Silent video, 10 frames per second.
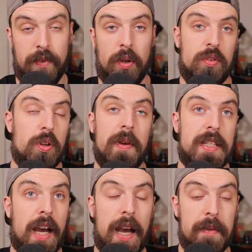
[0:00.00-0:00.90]
so many
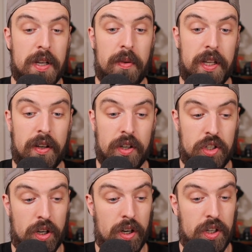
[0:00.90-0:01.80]
times I would hear in
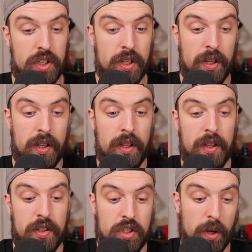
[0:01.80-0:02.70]
church
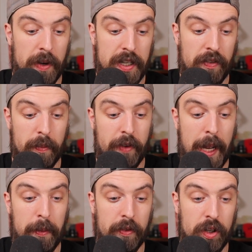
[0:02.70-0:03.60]
so many different
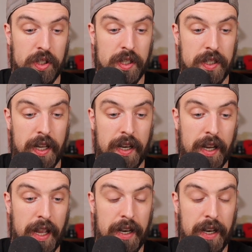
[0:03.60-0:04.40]
Bible verses, and